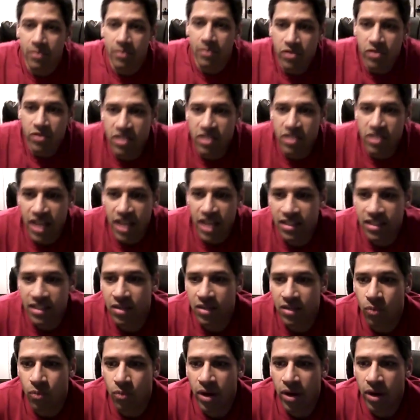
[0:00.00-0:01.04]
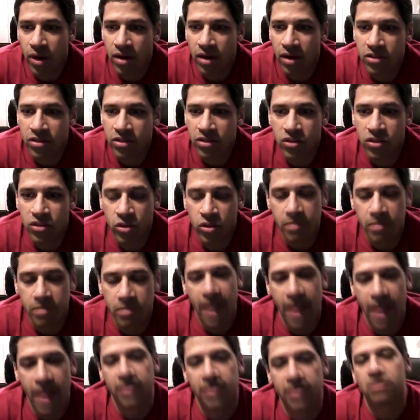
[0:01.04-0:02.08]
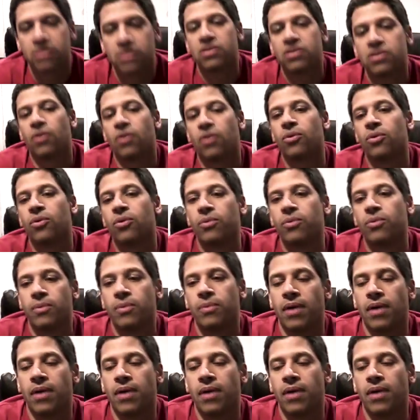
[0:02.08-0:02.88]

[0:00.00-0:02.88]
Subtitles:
Chris is asking where to source magnets. So